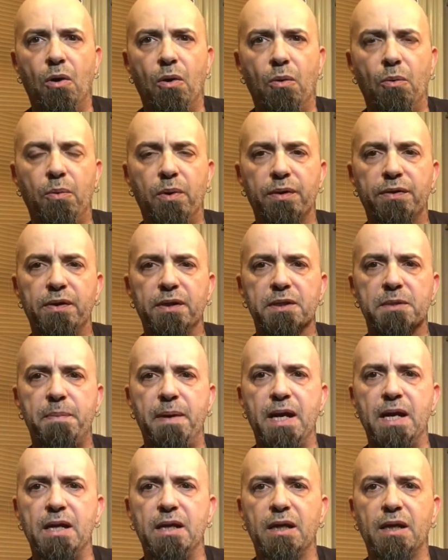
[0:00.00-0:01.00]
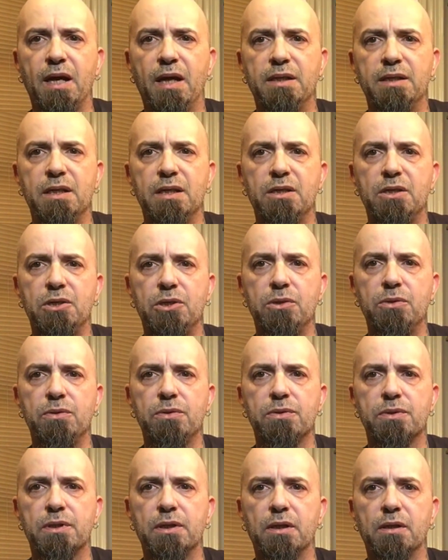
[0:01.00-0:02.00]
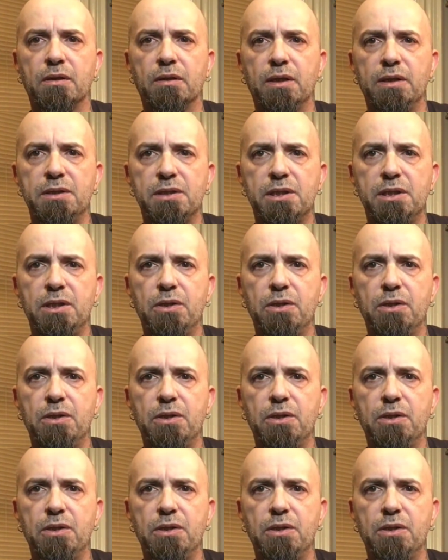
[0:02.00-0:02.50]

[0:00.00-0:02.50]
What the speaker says: With this painting, I did use the linseed